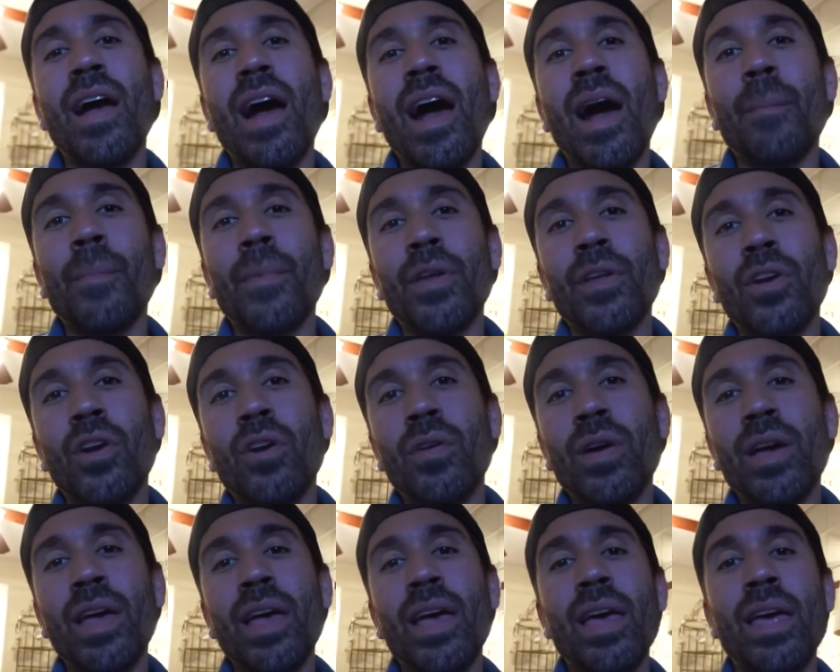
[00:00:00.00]
I'm going to
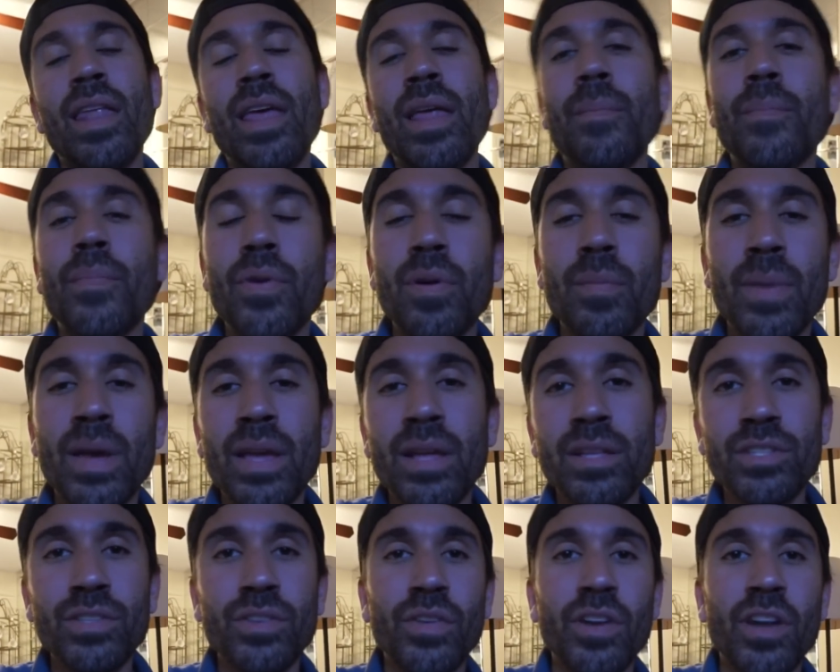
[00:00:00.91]
go ahead and put my
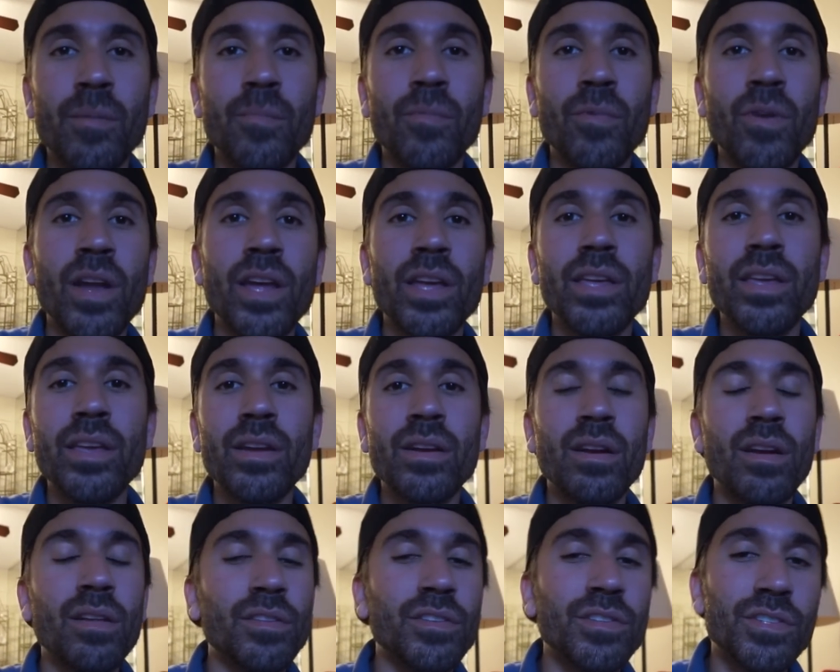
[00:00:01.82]
Instagram right
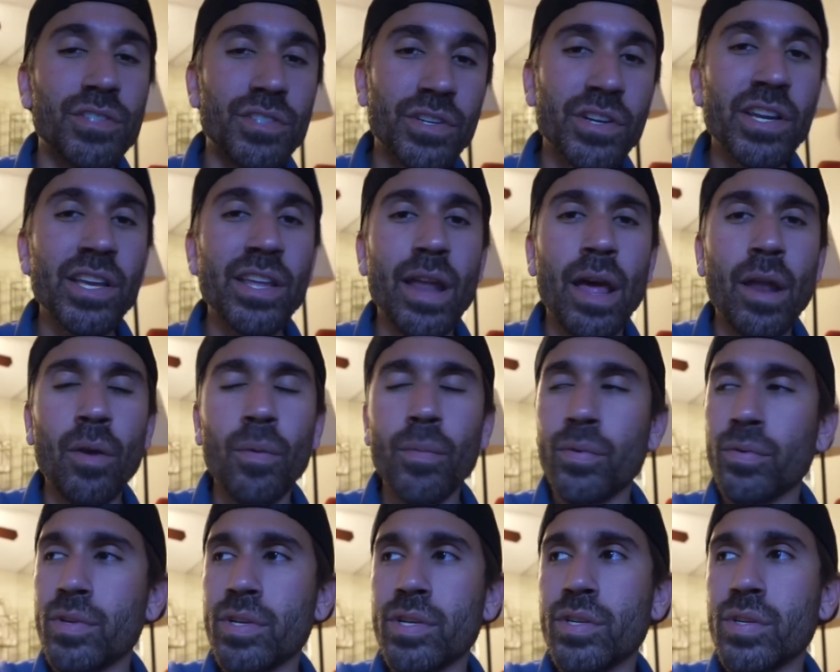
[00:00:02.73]
here on the screen. I don't
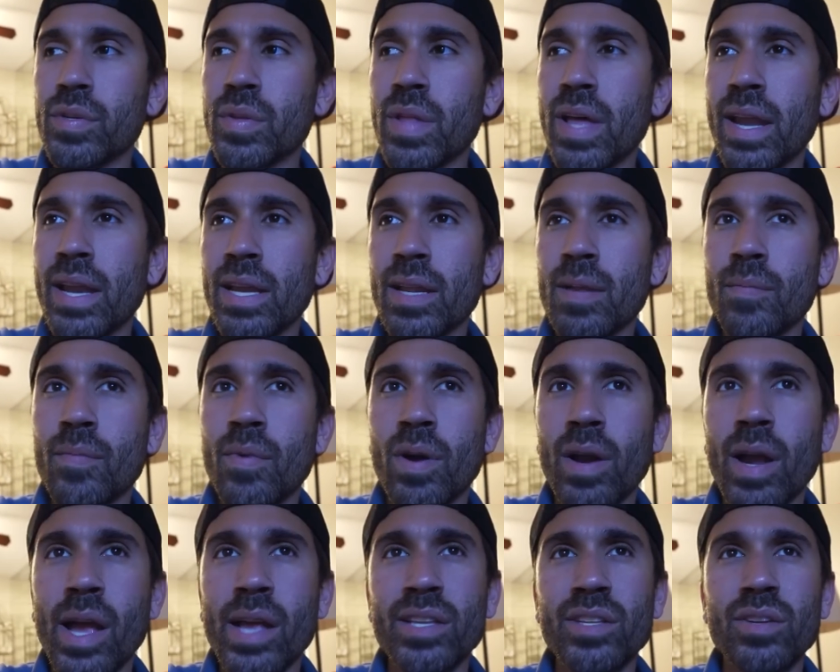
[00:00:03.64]
really do that anymore.
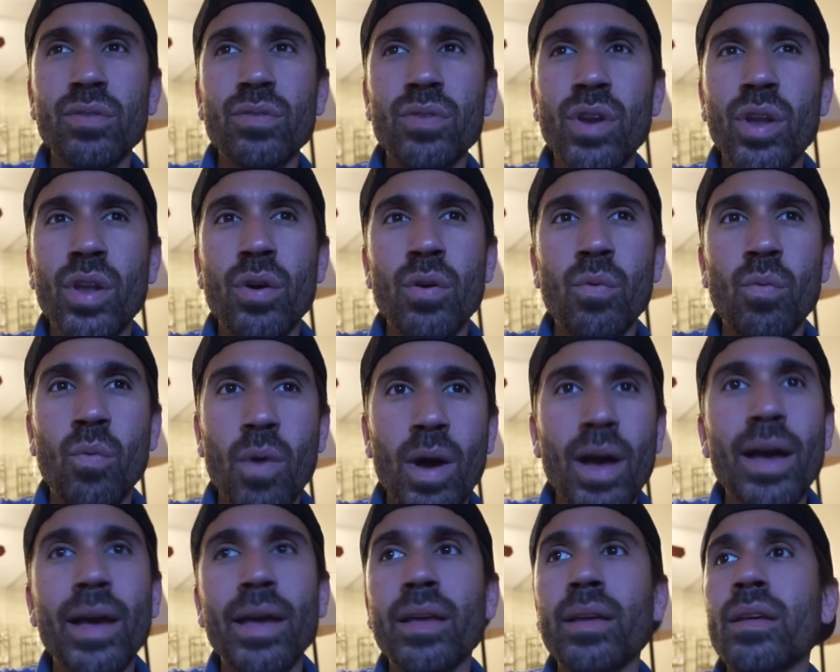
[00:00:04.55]
I don't know
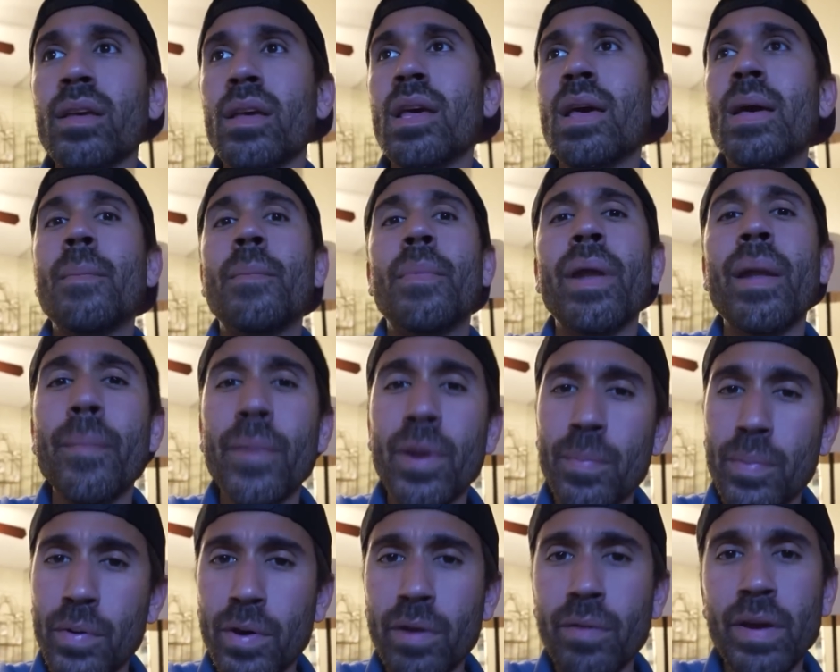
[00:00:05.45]
why. But I'm
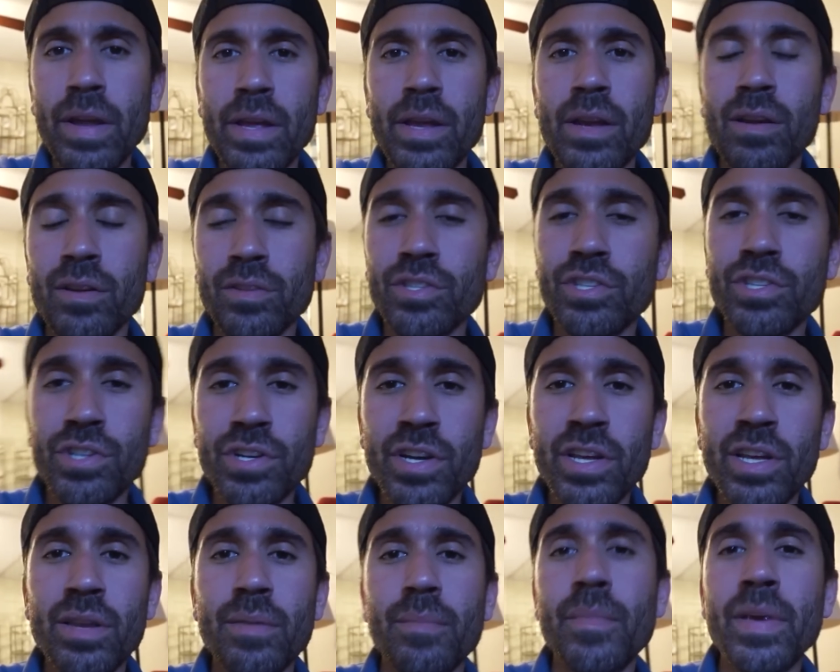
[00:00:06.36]
going to put it right here on the
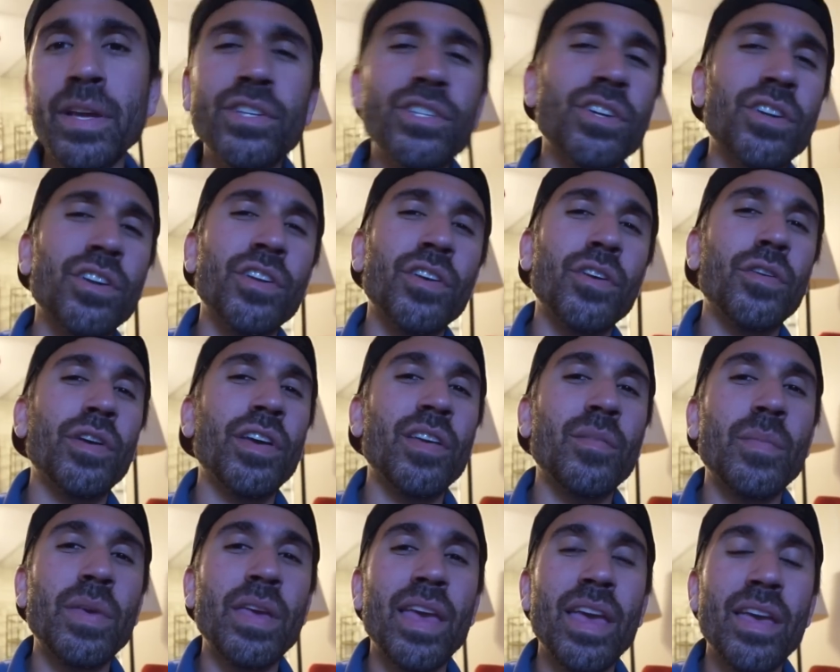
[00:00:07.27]
screen. Make sure to go
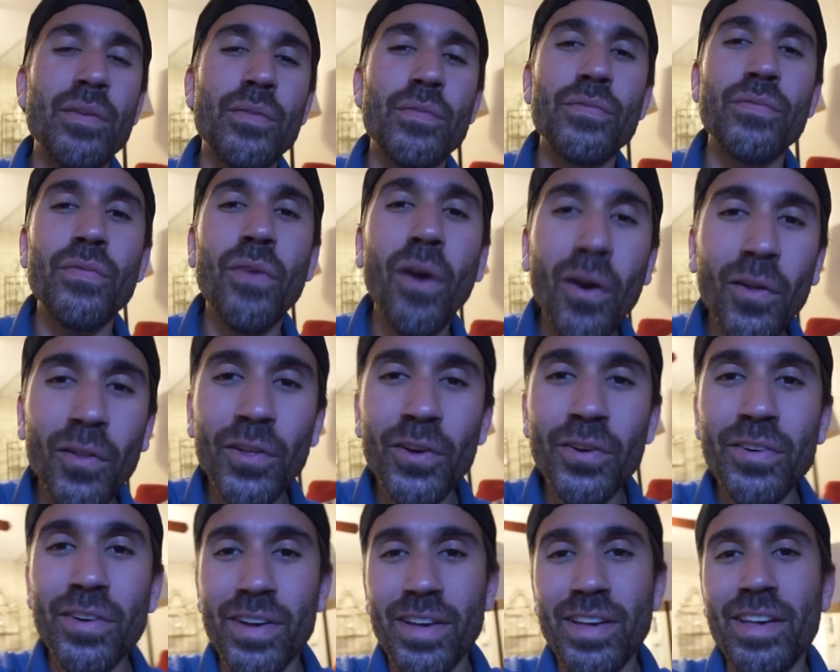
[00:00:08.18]
give me a
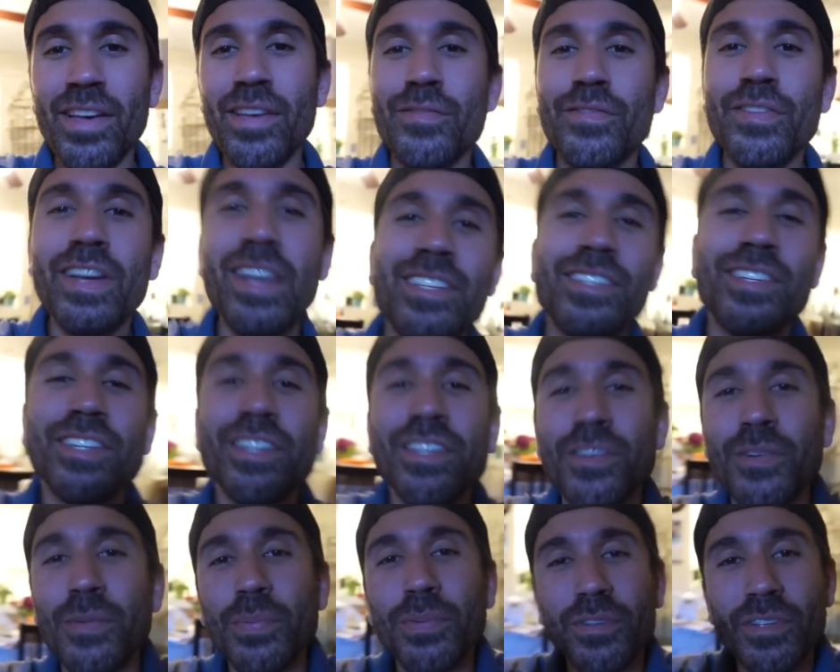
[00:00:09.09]
follow. If you guys are
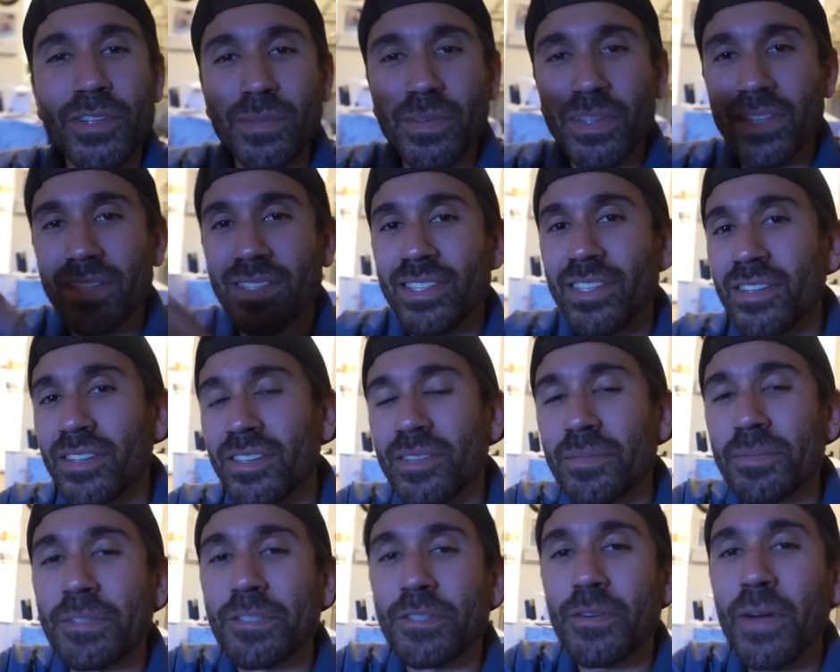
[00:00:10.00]
new, please consider
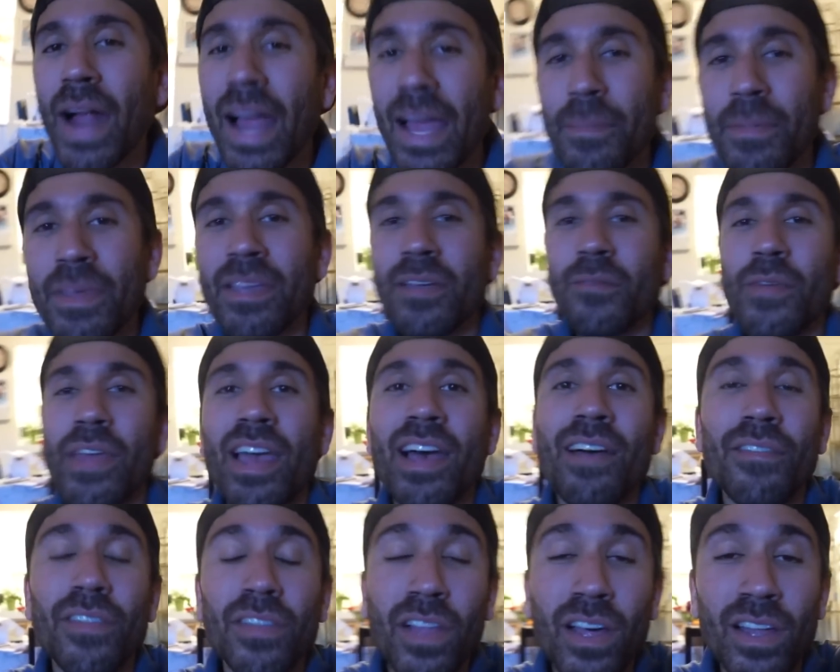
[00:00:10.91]
subscribing. We
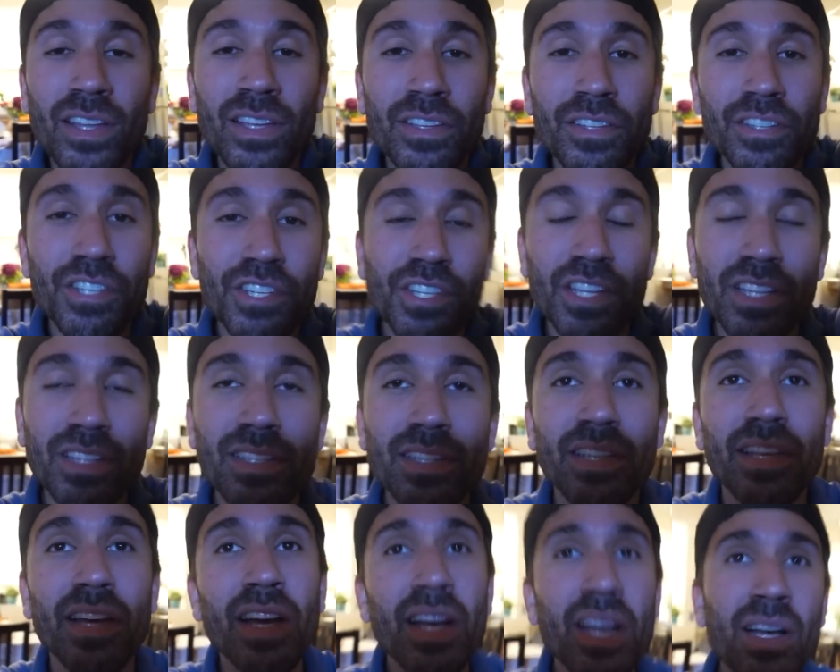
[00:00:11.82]
have a lot of good shit to
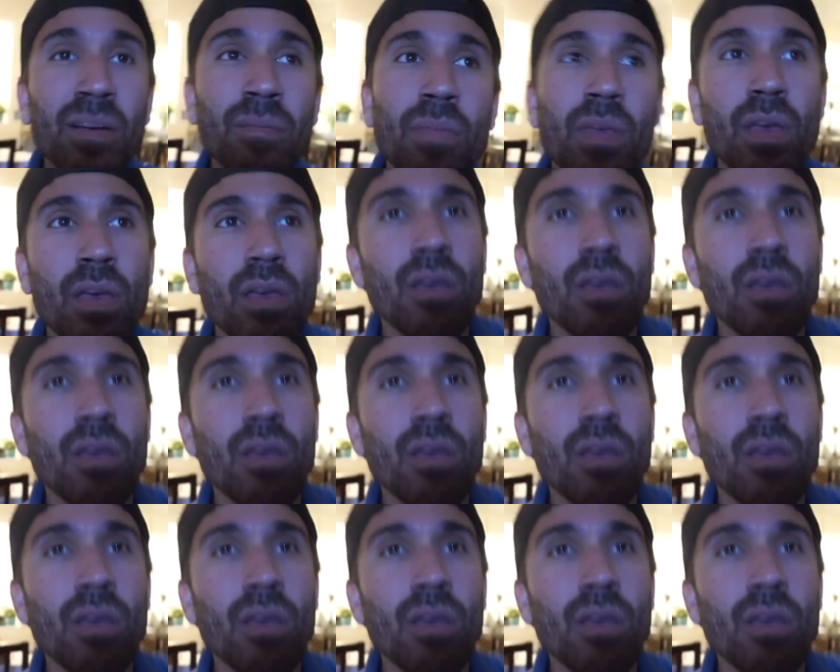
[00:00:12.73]
come.